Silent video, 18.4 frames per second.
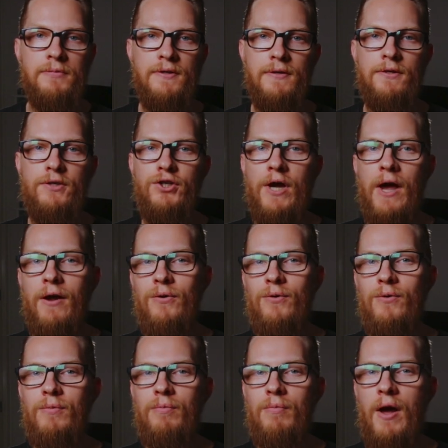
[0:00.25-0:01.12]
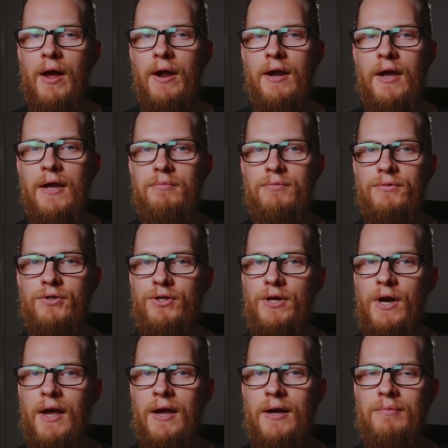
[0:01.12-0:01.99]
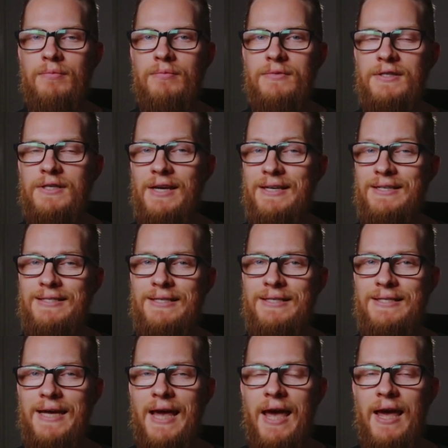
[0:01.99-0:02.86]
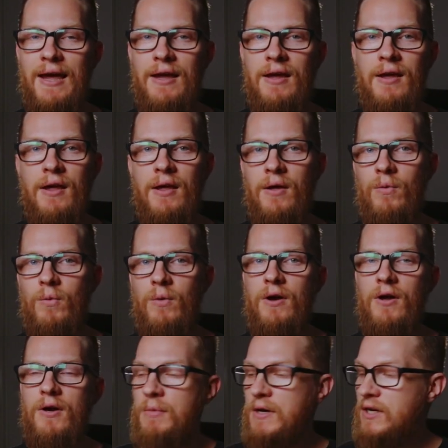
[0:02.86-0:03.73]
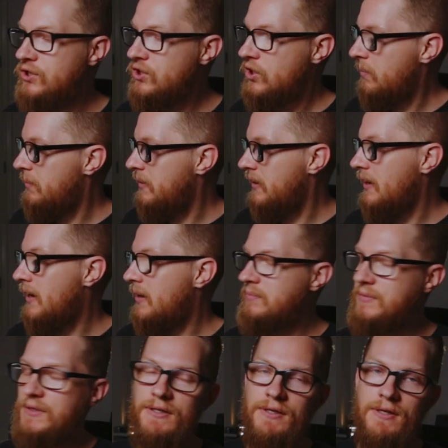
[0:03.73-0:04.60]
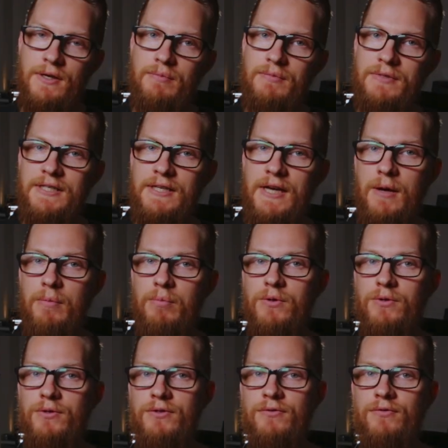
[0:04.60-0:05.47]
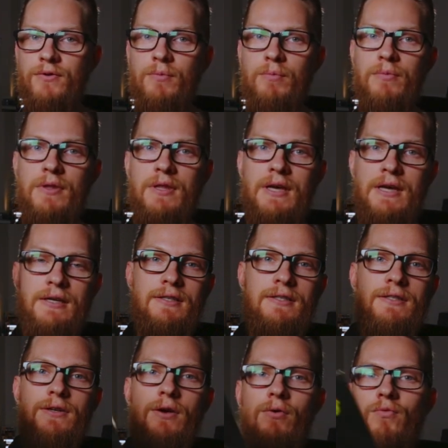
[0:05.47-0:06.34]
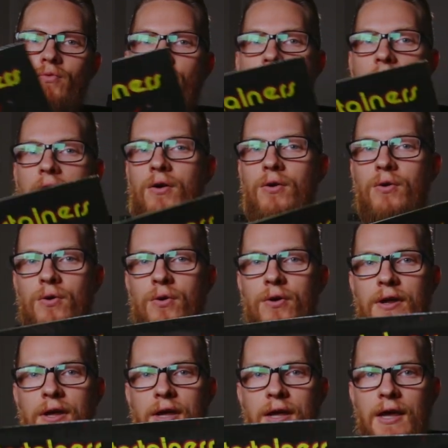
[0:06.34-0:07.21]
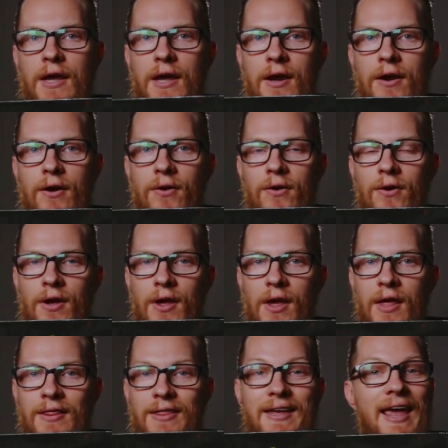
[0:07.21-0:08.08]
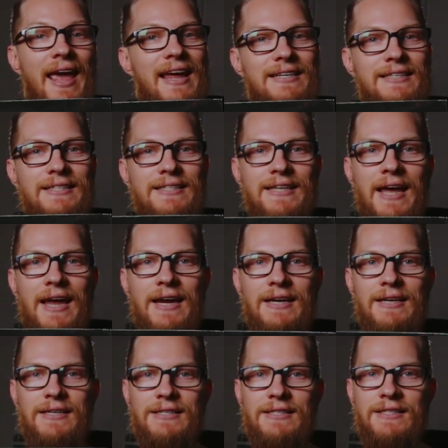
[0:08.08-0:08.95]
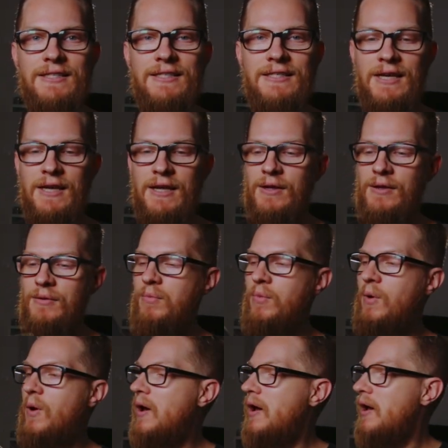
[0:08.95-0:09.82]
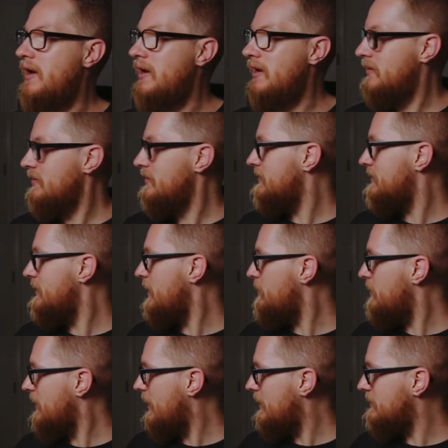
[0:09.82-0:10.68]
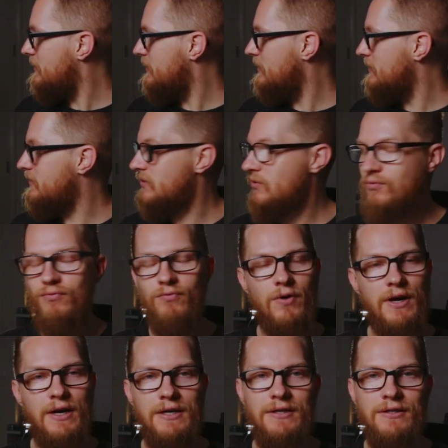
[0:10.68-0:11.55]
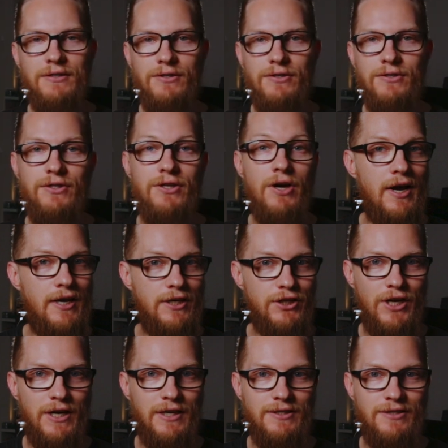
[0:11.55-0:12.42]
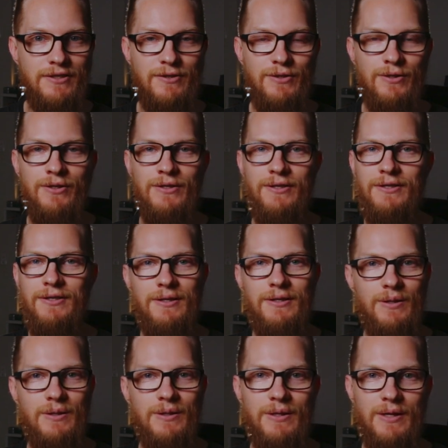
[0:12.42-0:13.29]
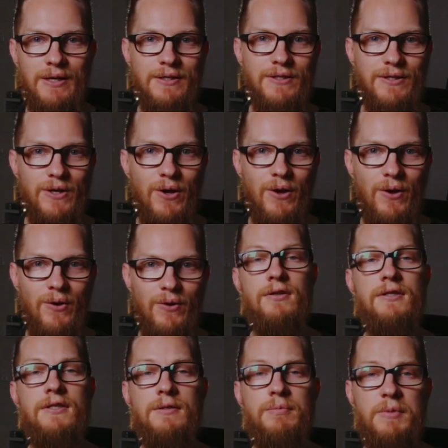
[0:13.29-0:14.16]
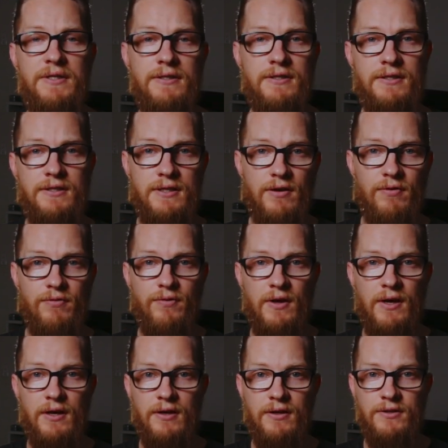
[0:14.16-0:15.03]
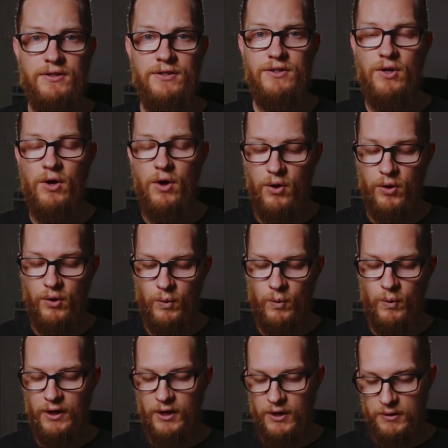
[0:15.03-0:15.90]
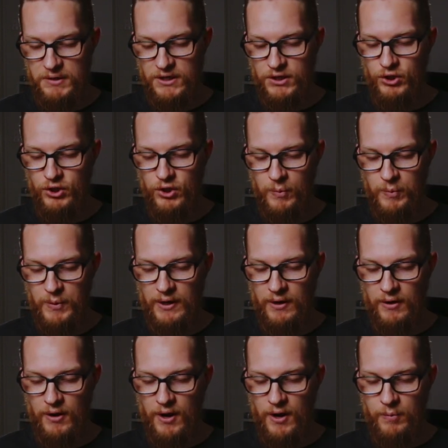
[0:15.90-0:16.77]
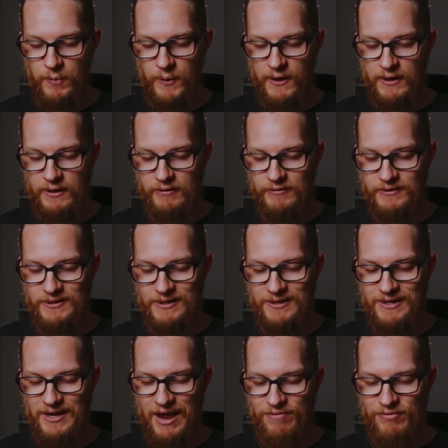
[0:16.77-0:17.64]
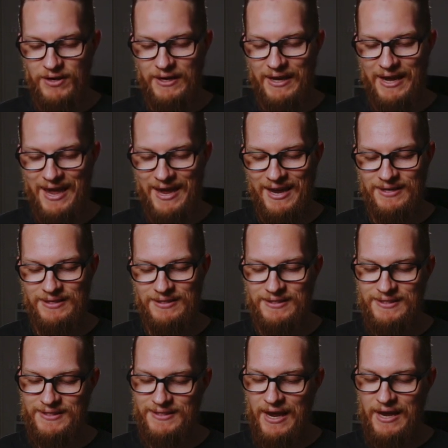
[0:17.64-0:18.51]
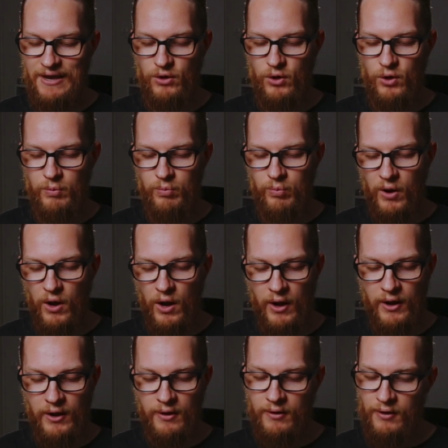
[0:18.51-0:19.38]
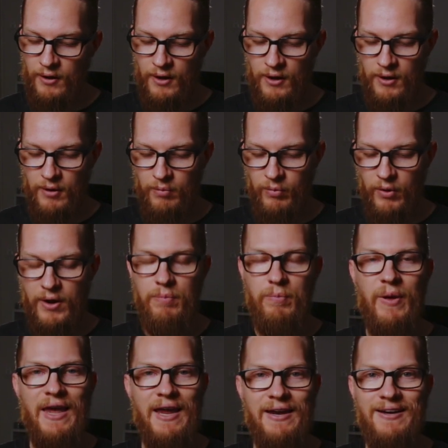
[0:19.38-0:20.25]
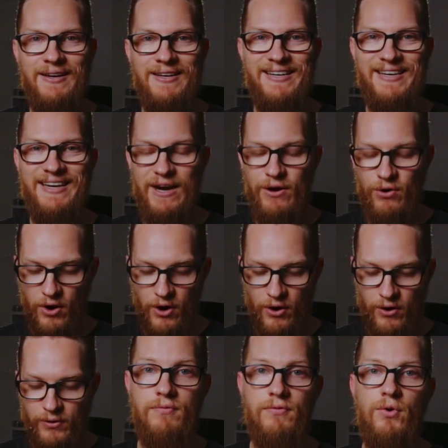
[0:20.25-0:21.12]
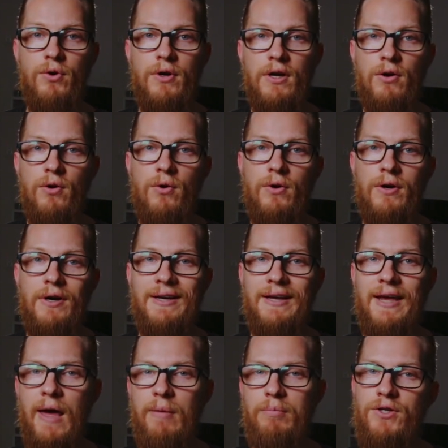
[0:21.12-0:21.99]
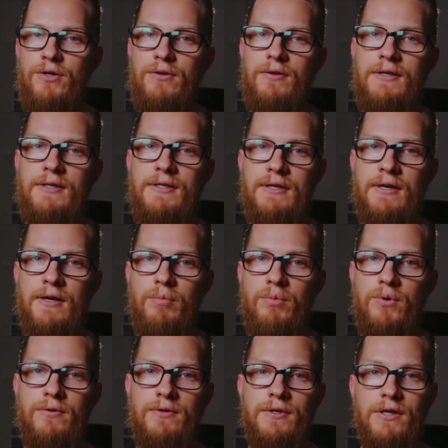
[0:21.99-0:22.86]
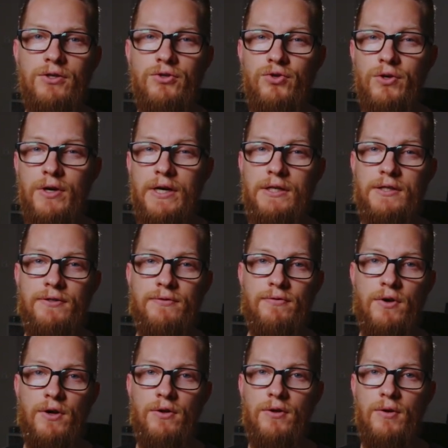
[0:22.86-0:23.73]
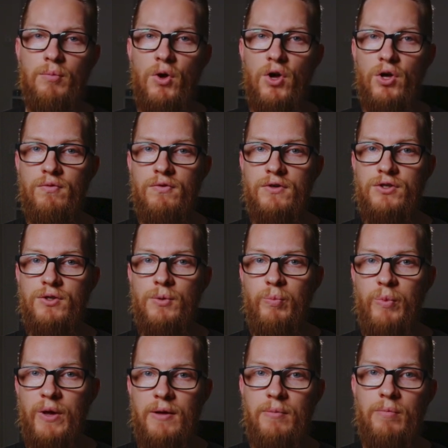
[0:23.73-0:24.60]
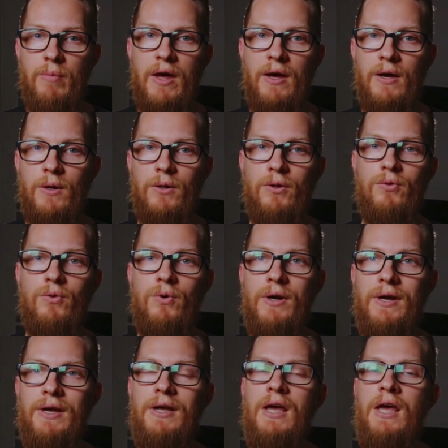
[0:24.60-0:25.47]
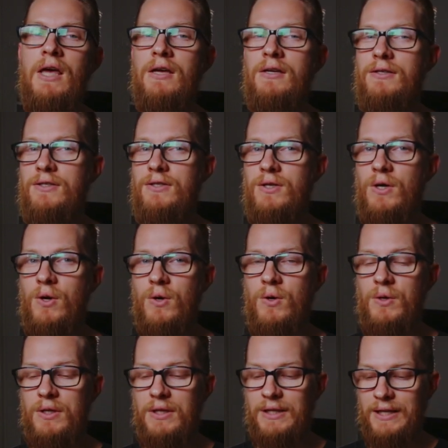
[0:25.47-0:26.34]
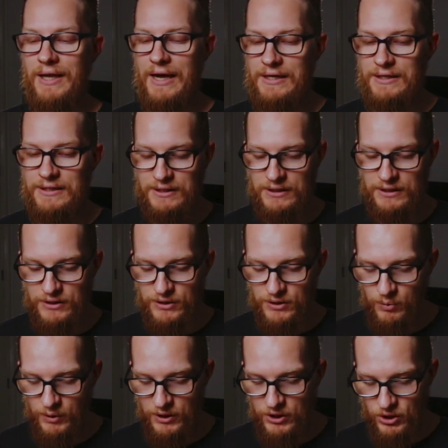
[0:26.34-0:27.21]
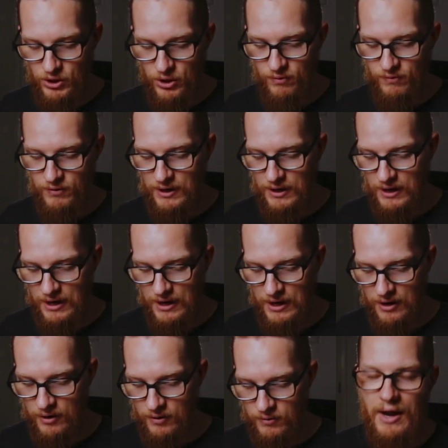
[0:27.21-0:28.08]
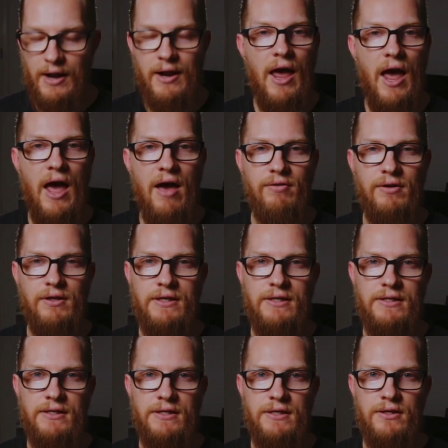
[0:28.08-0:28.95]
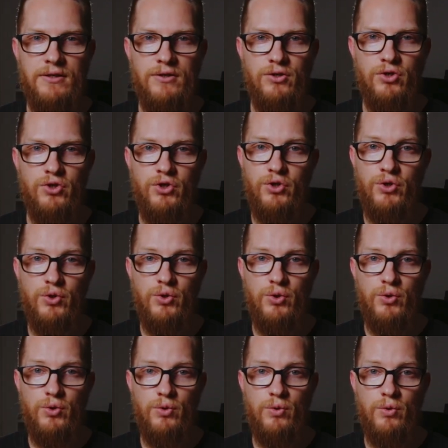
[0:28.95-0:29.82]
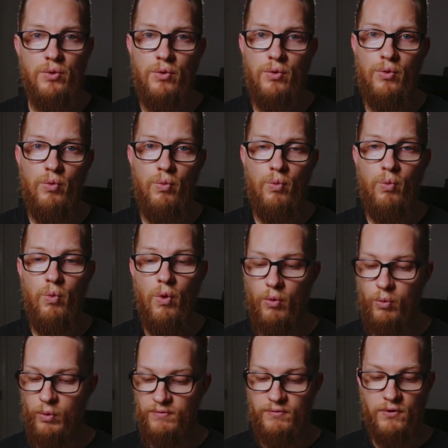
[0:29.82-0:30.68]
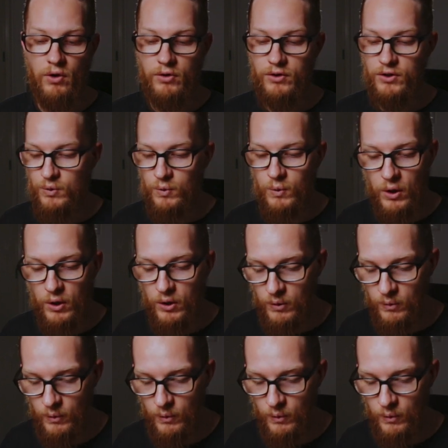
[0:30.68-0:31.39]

to the channel, my name's James, and today we're going to be chopping up some samples from this record here, The Entertainers by CBS's Reader's Digest. Let's go. The specific song we're going to be chopping up is Never Can Say Goodbye by Peter Nero. I've already gone and captured the samples and transferred them over to Beatmaker 3, so let's switch over now and have a listen to what we've got to work